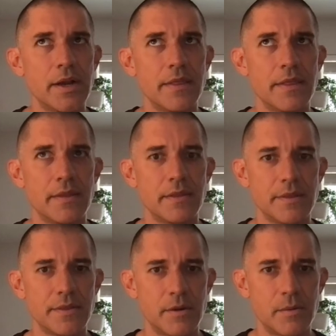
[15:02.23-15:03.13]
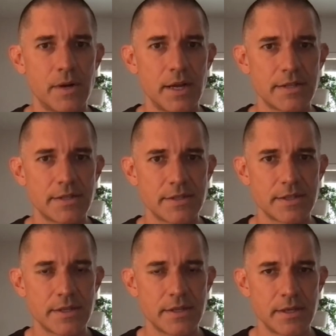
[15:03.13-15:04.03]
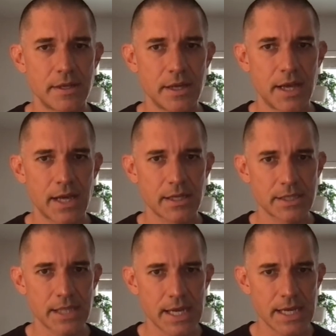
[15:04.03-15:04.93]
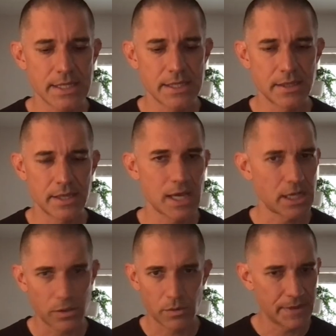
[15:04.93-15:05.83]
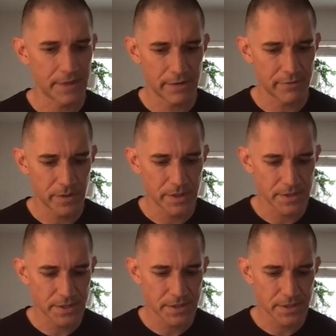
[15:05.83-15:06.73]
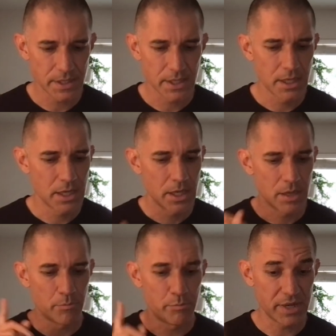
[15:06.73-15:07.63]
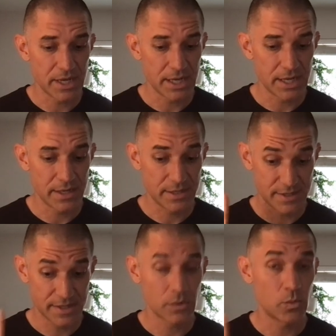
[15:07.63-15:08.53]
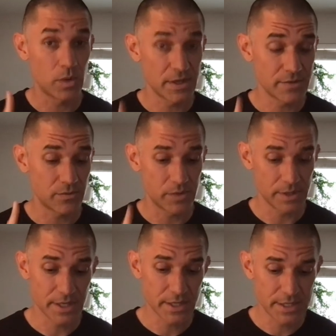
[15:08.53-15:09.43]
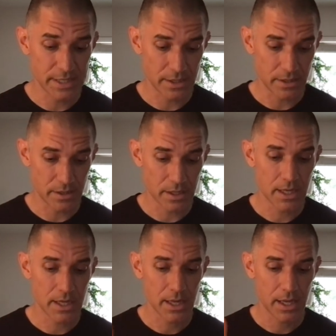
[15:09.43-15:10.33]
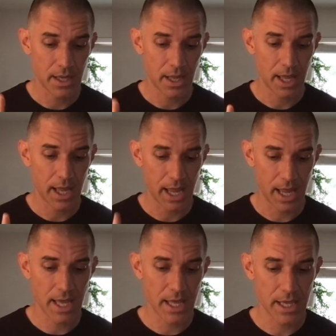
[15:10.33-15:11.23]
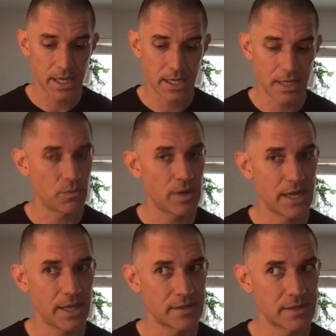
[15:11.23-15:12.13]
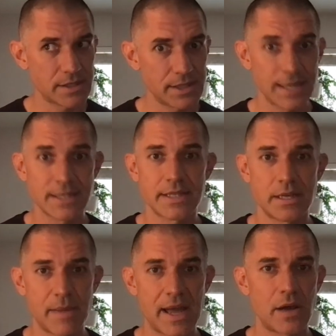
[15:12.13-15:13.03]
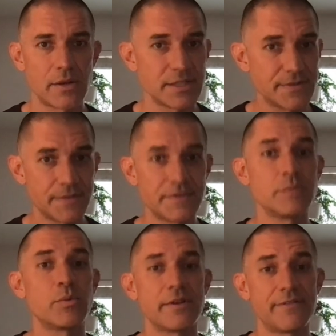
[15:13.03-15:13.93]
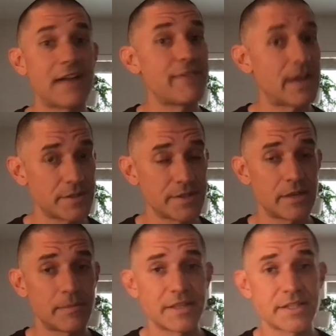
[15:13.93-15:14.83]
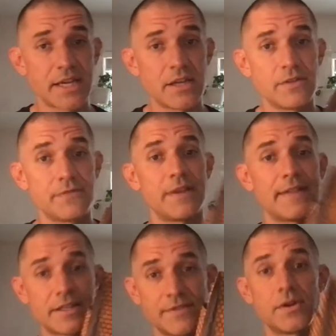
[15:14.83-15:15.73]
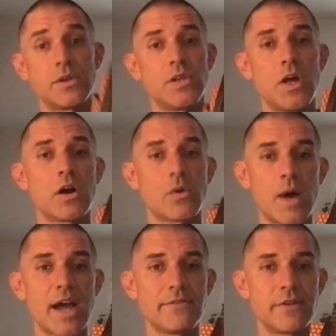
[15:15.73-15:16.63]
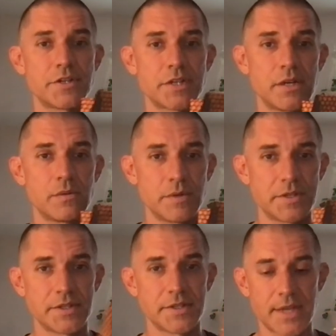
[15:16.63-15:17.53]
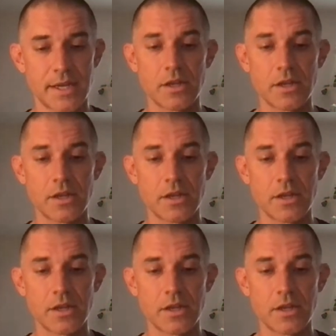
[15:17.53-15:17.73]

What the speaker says: than the Thermarest X-Lite, the yellow one that everyone uses. But this thing was a really good deal, and it weighs less than a pound. It's 15.5 ounces on my scale, and that's for a long wide version, which is like